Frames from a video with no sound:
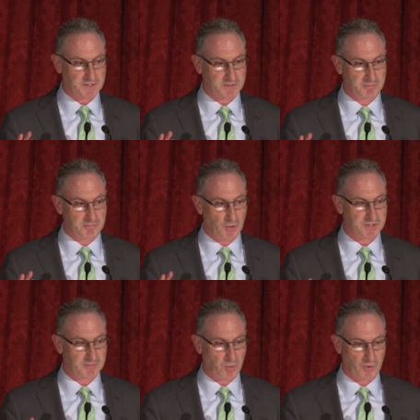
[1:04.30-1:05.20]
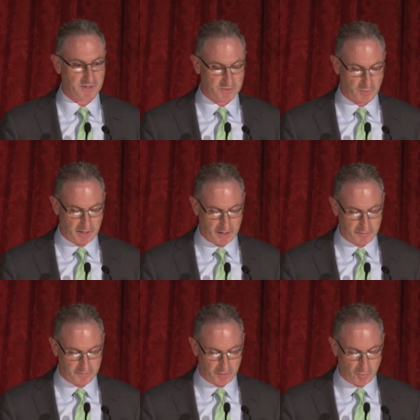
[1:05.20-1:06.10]
what's most important
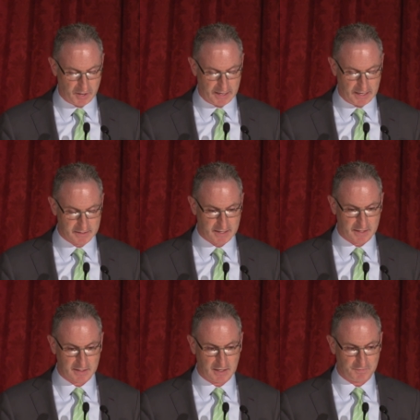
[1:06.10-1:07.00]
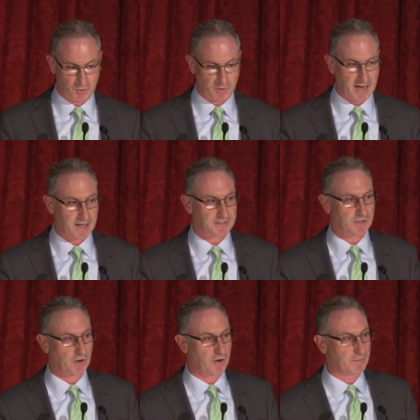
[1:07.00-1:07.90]
for Marie is that if you were to ask
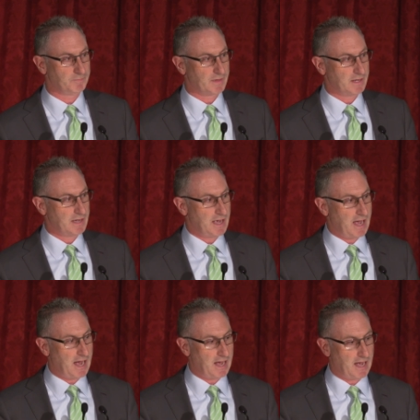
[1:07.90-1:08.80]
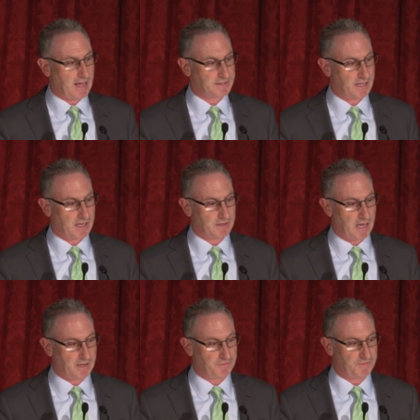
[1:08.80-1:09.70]
her as
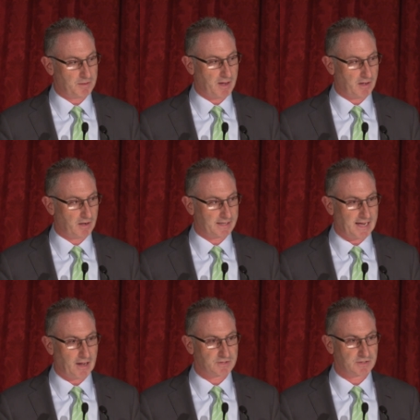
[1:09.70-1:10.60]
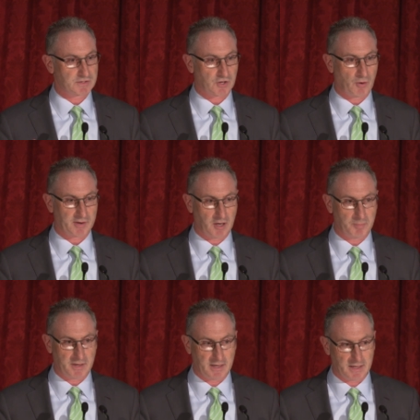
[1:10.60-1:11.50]
a female accountant growing
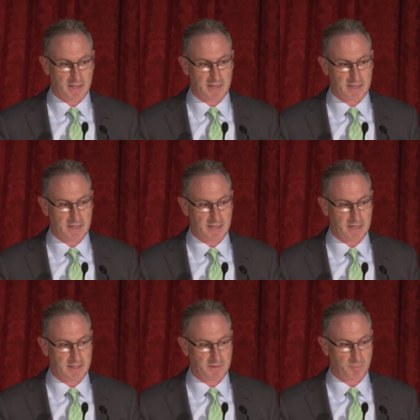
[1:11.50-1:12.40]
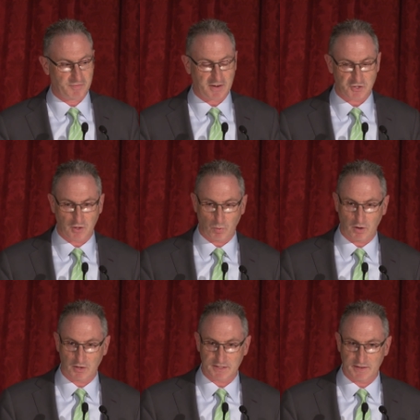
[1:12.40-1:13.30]
up in the professional
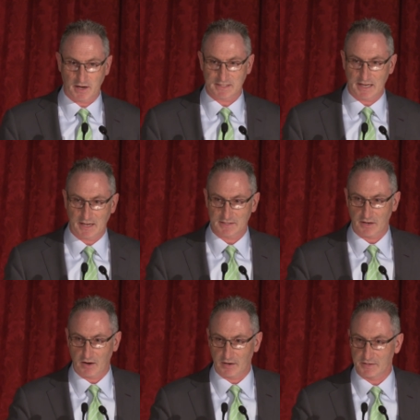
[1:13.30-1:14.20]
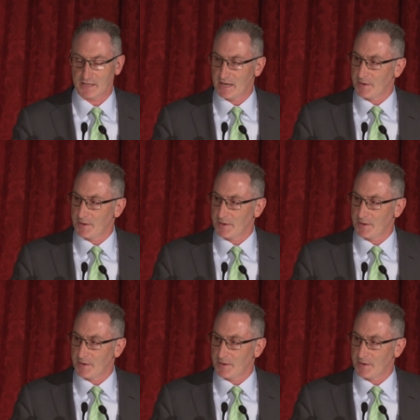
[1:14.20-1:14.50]
world in the 1980s in Ireland,